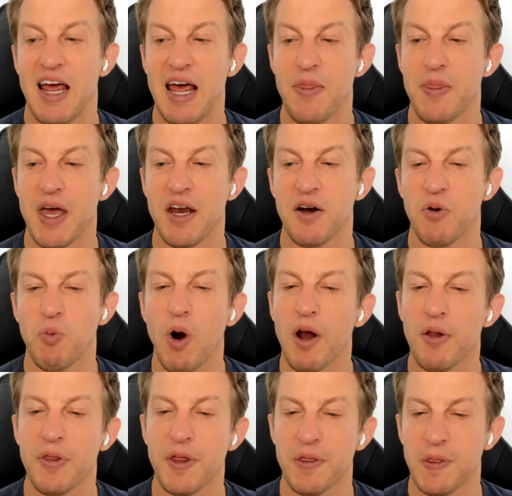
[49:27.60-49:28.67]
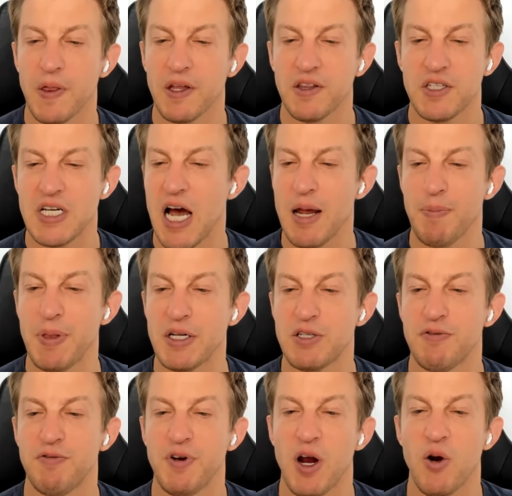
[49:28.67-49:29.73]
And then what the type
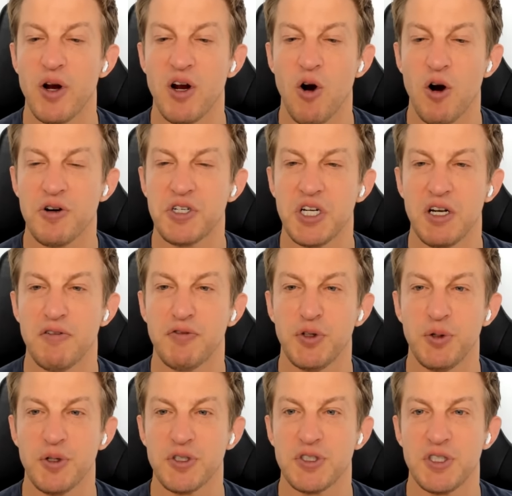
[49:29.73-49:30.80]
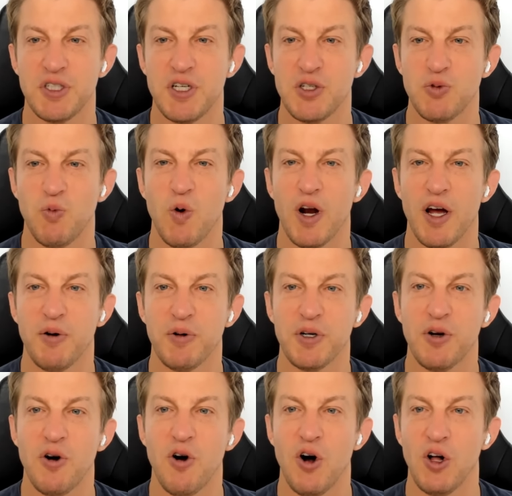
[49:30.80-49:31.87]
that's very hard to influence is what I
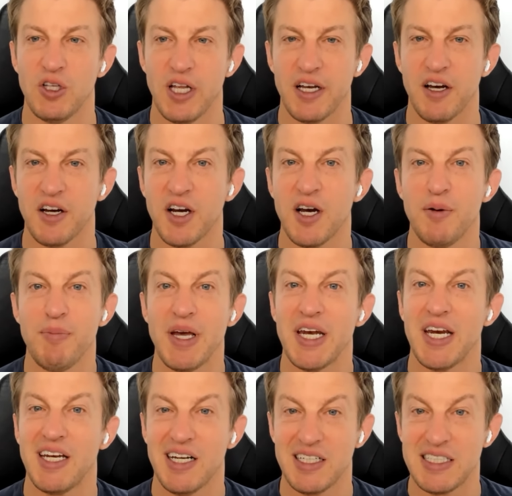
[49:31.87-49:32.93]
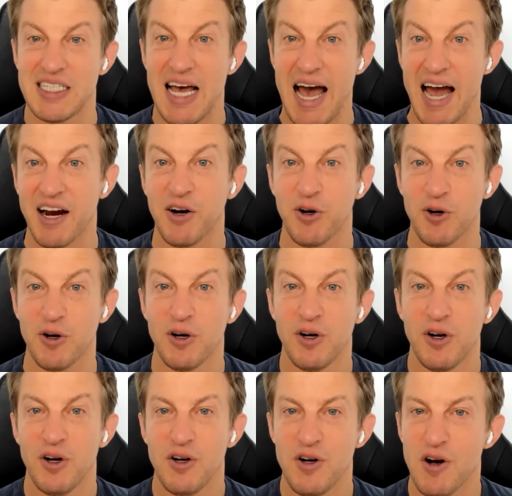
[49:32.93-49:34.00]
would call like a committed attacker
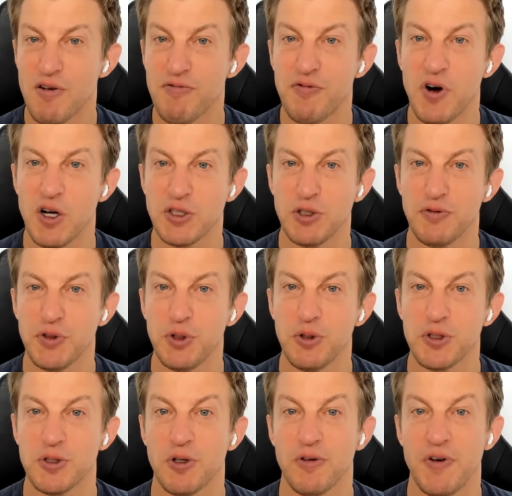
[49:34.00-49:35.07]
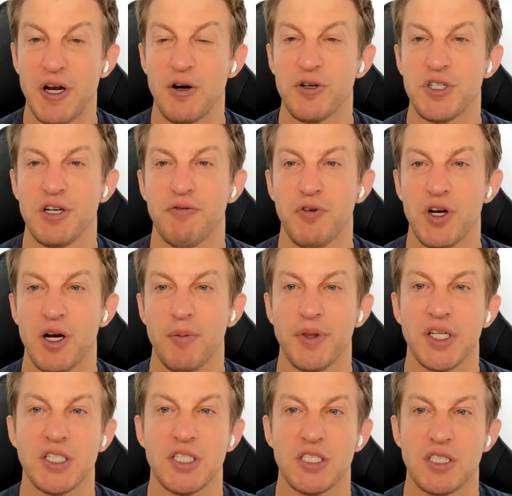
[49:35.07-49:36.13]
of fossil fuels or of energy freedom.
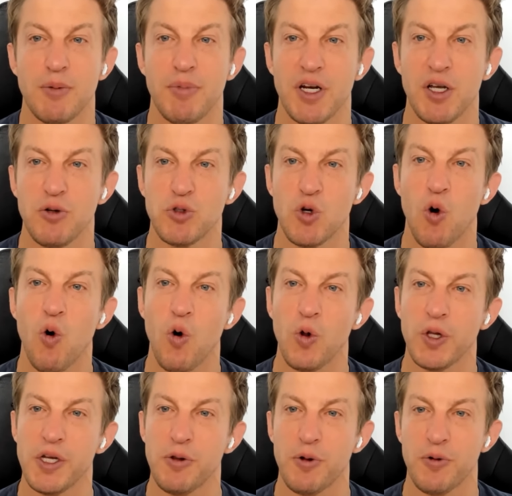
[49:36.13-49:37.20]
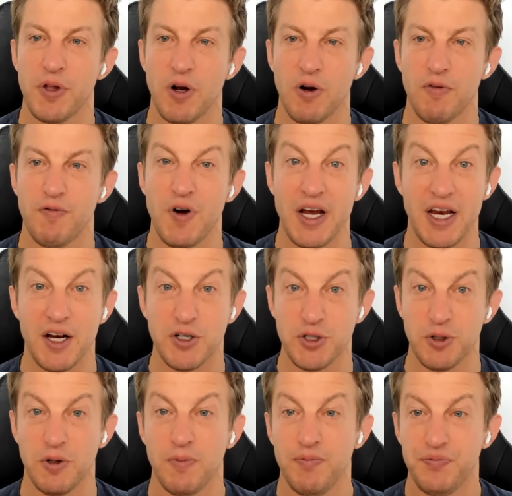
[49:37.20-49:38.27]
And this is somebody whose whole, either their
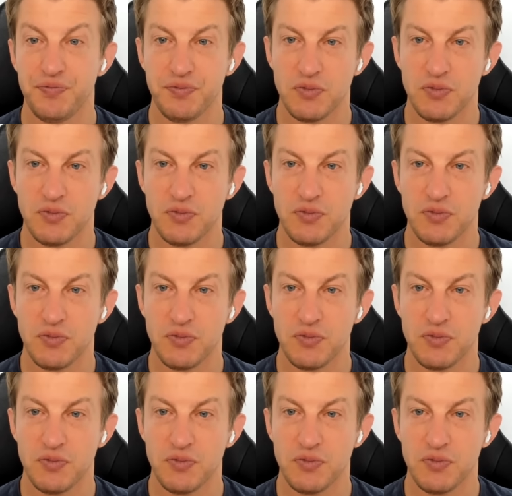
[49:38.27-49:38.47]
financial